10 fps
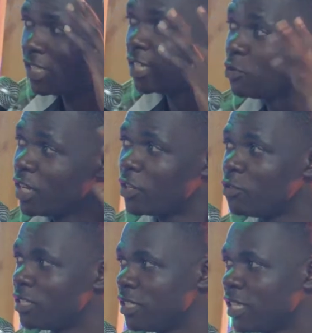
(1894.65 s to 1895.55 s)
and we
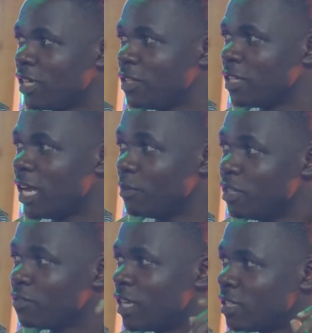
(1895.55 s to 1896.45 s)
addressed it, I
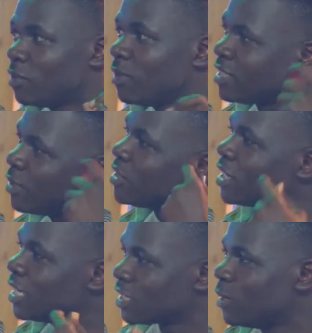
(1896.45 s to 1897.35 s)
believe, last time, but something
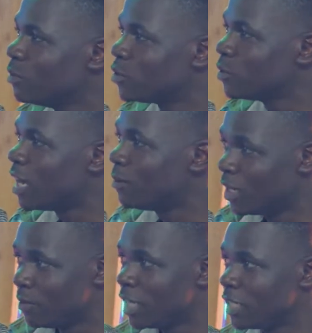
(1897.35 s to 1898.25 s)
has come into my
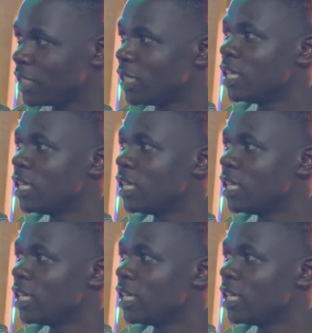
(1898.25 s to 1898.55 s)
mind.